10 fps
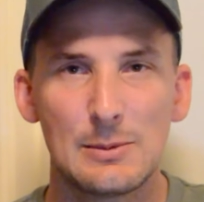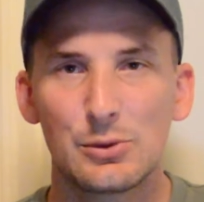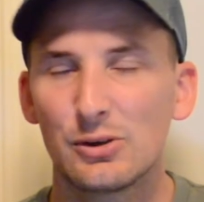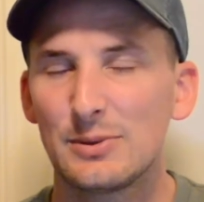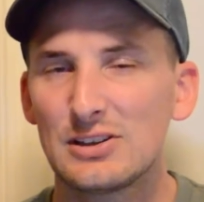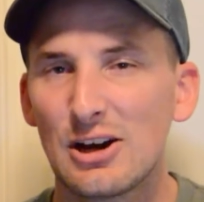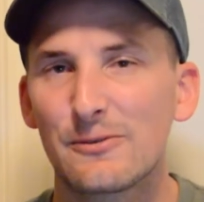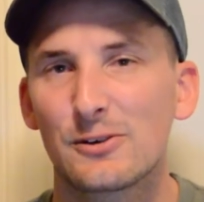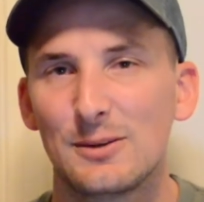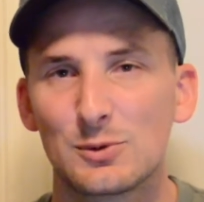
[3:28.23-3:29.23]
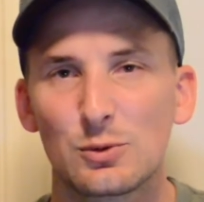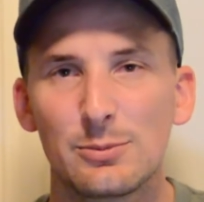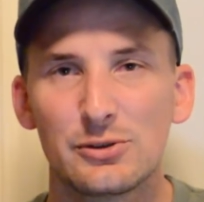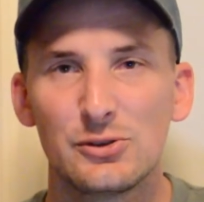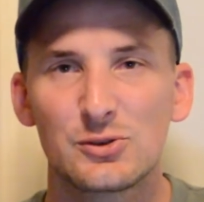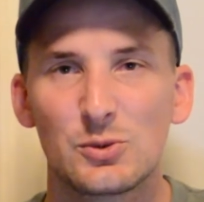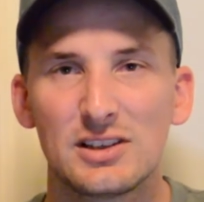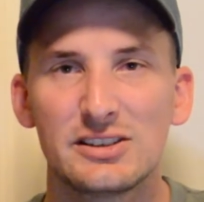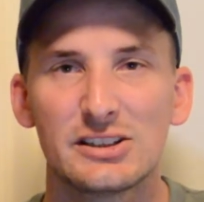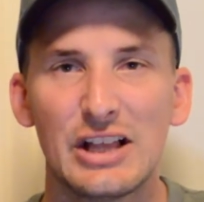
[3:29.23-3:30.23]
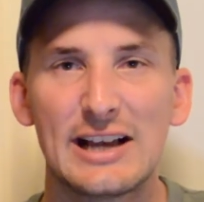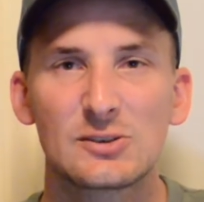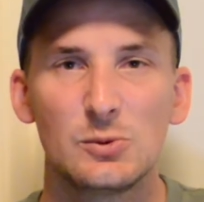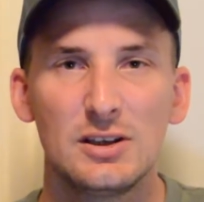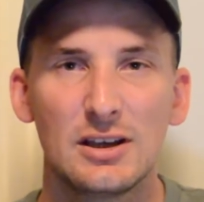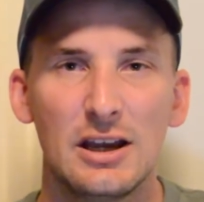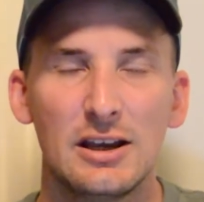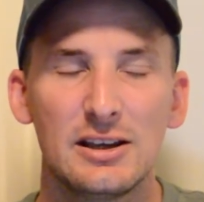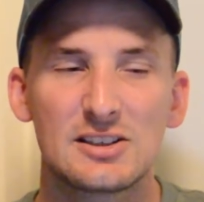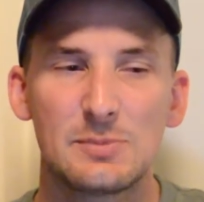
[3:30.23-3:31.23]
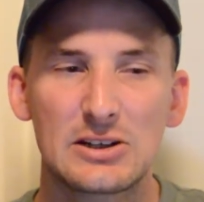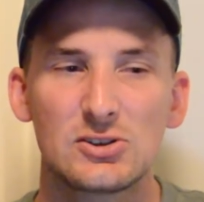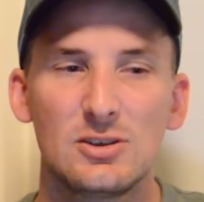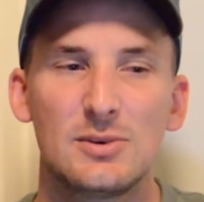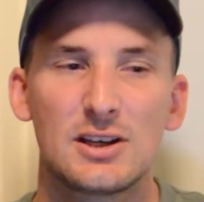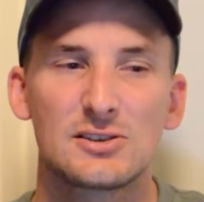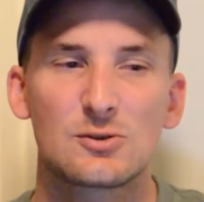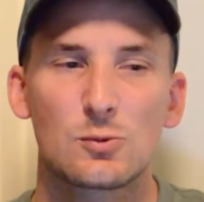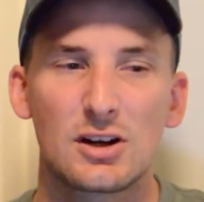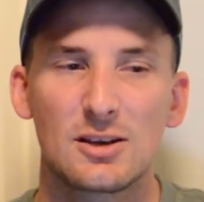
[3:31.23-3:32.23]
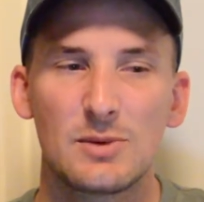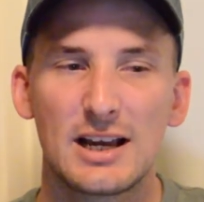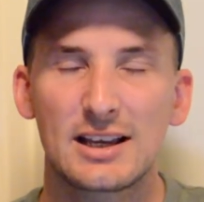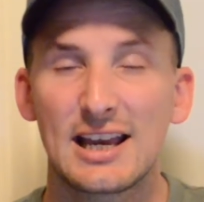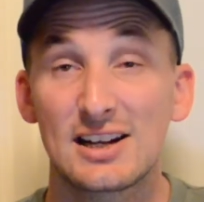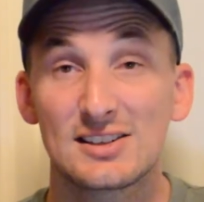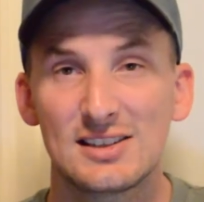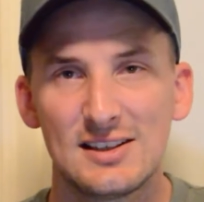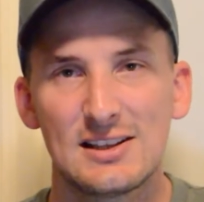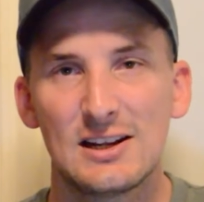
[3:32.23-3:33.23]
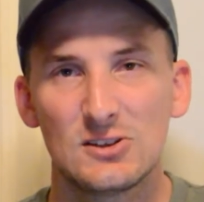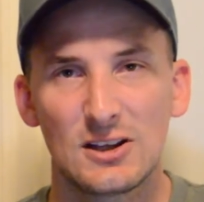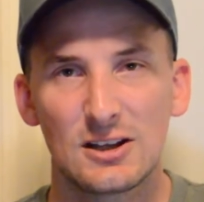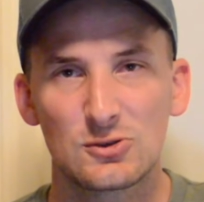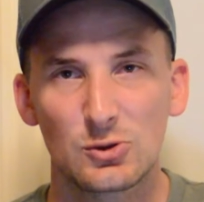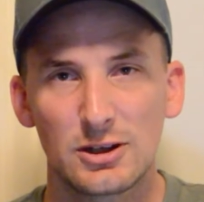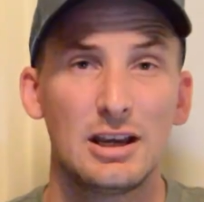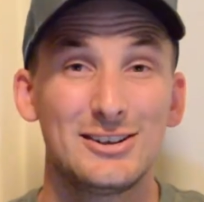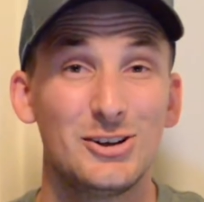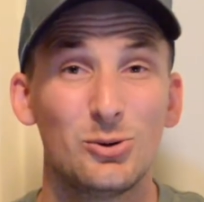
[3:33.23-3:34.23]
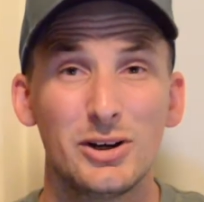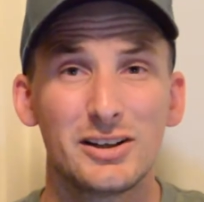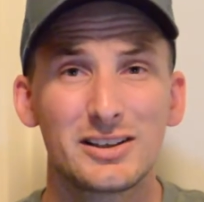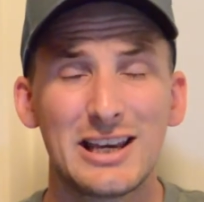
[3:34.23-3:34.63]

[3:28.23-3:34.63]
but it'll be tough for him to reproduce what he did last week, especially because his running back had a season-ending injury. And you know what?